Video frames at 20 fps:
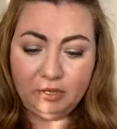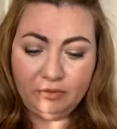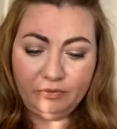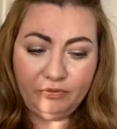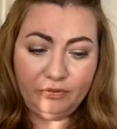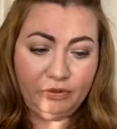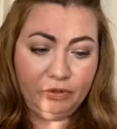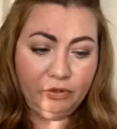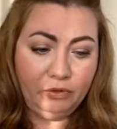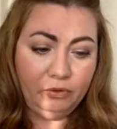
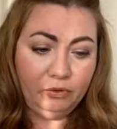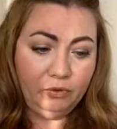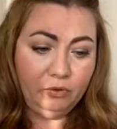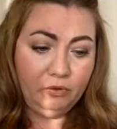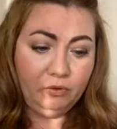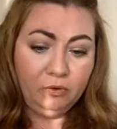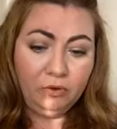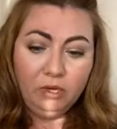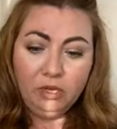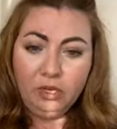if
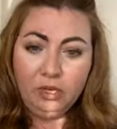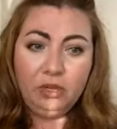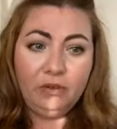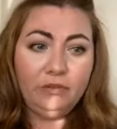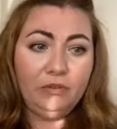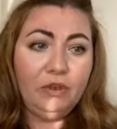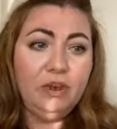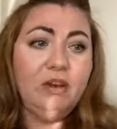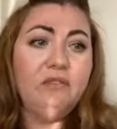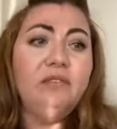you
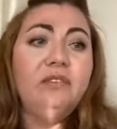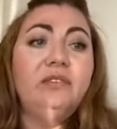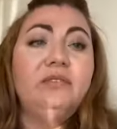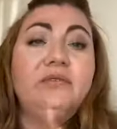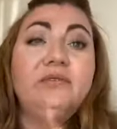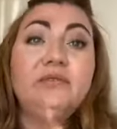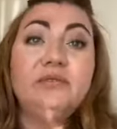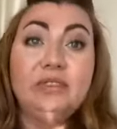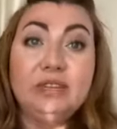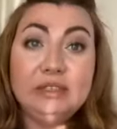have
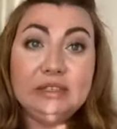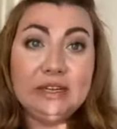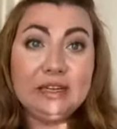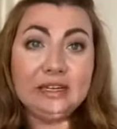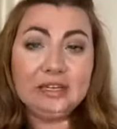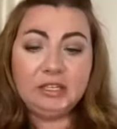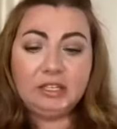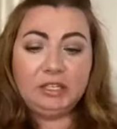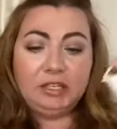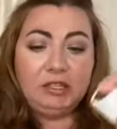a
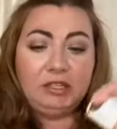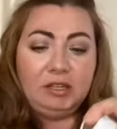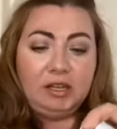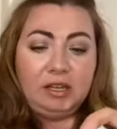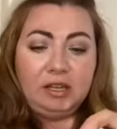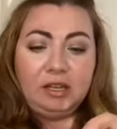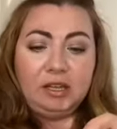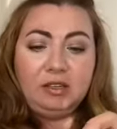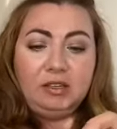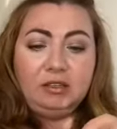foundation
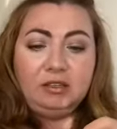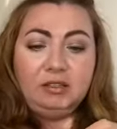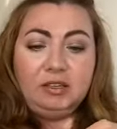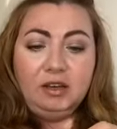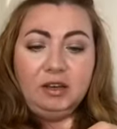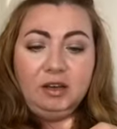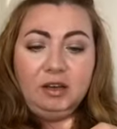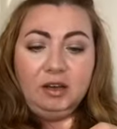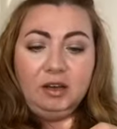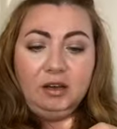like on the
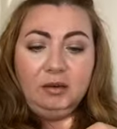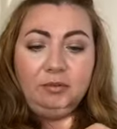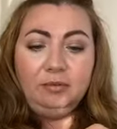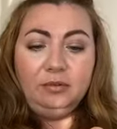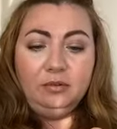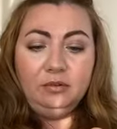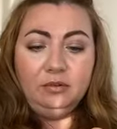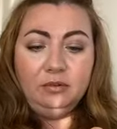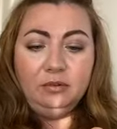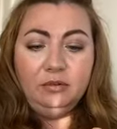
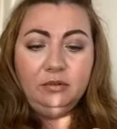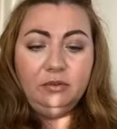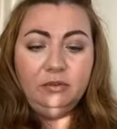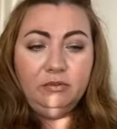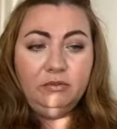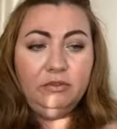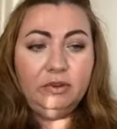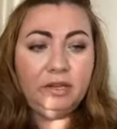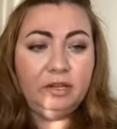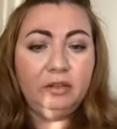top,
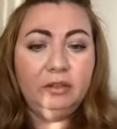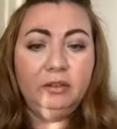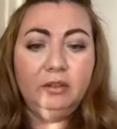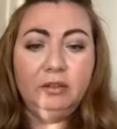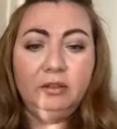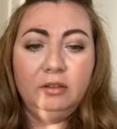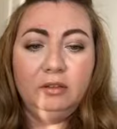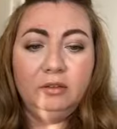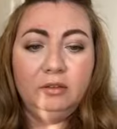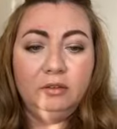right?
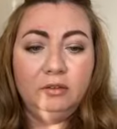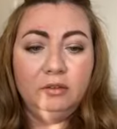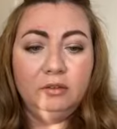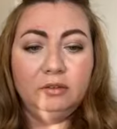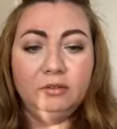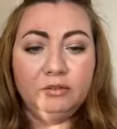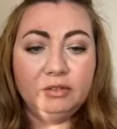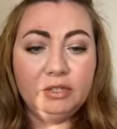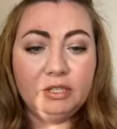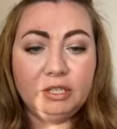
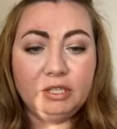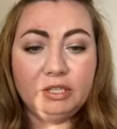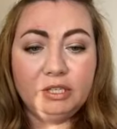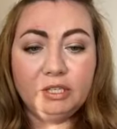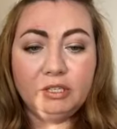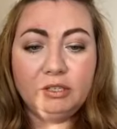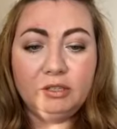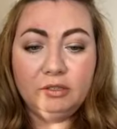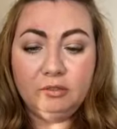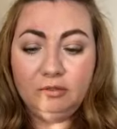
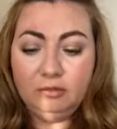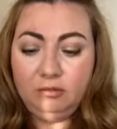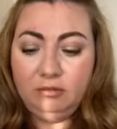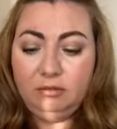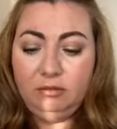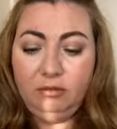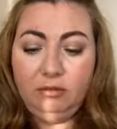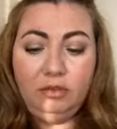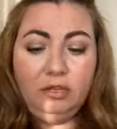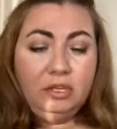Foundation,
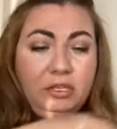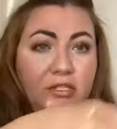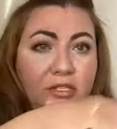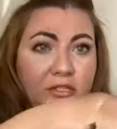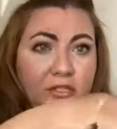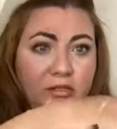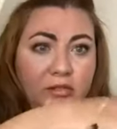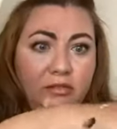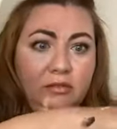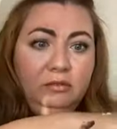you can
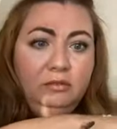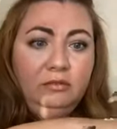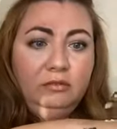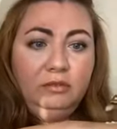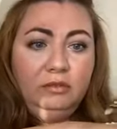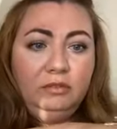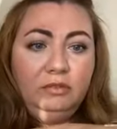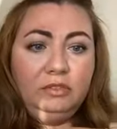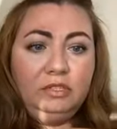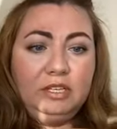just
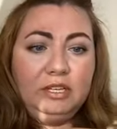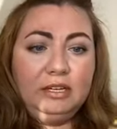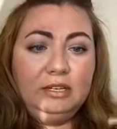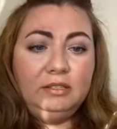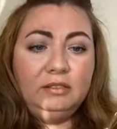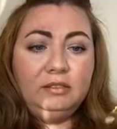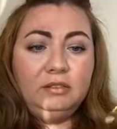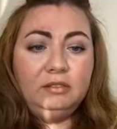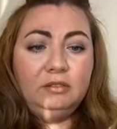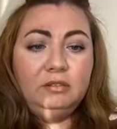use
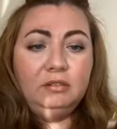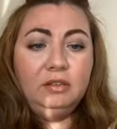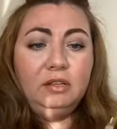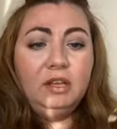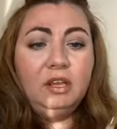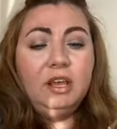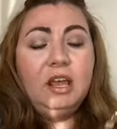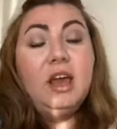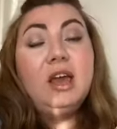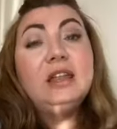this.
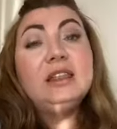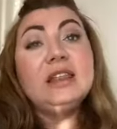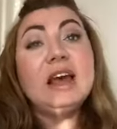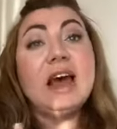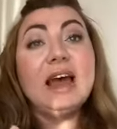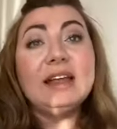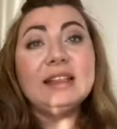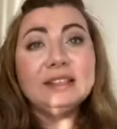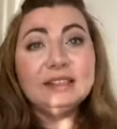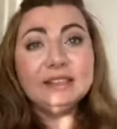And
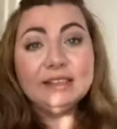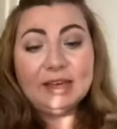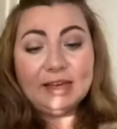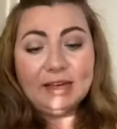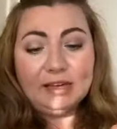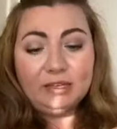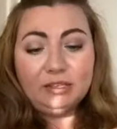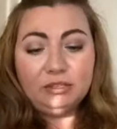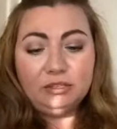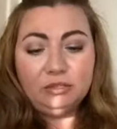I
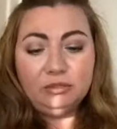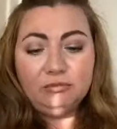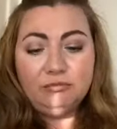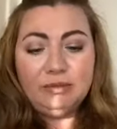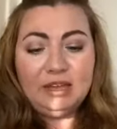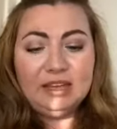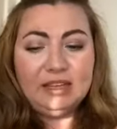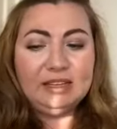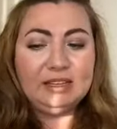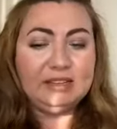like to
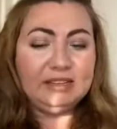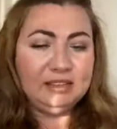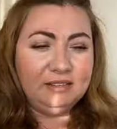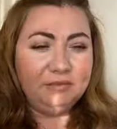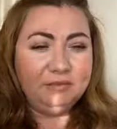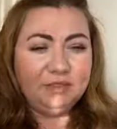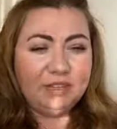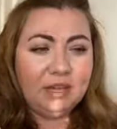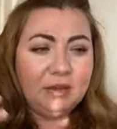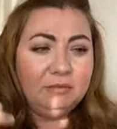make it
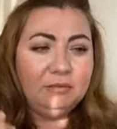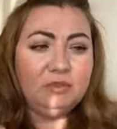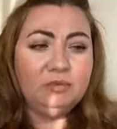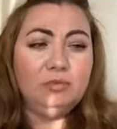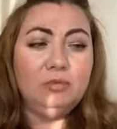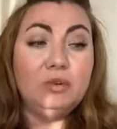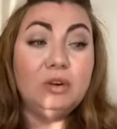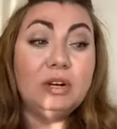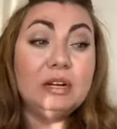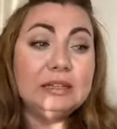sometimes
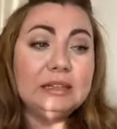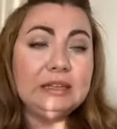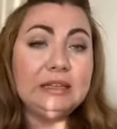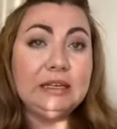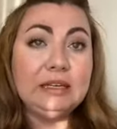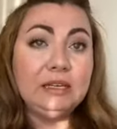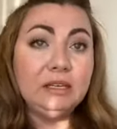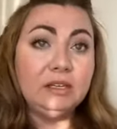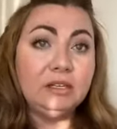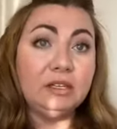more
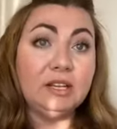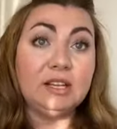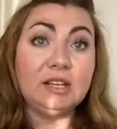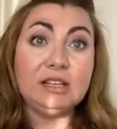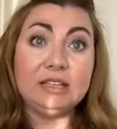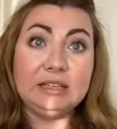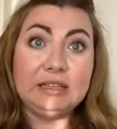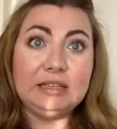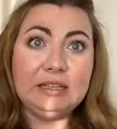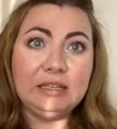clear,
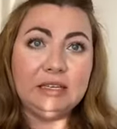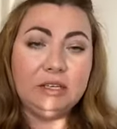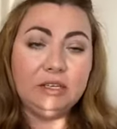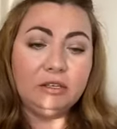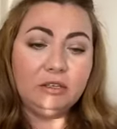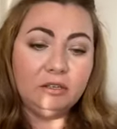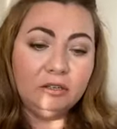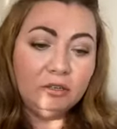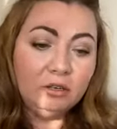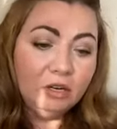like
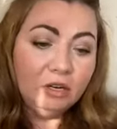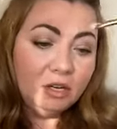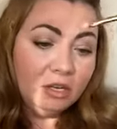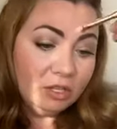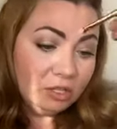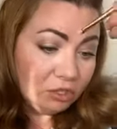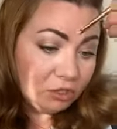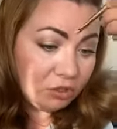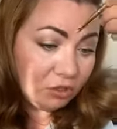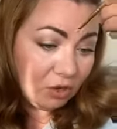cleaner.
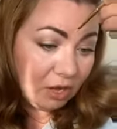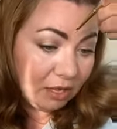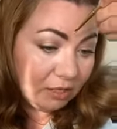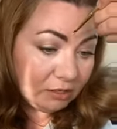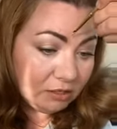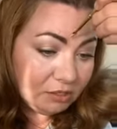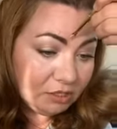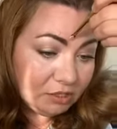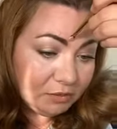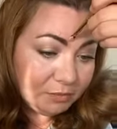So
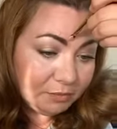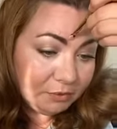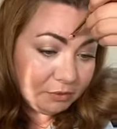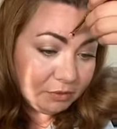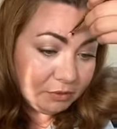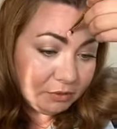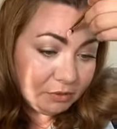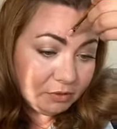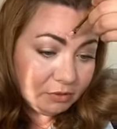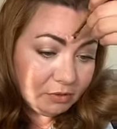I'll just
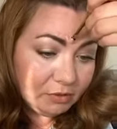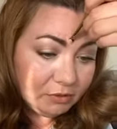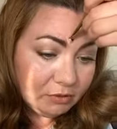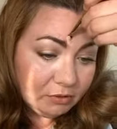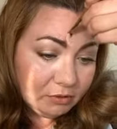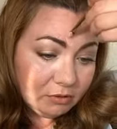put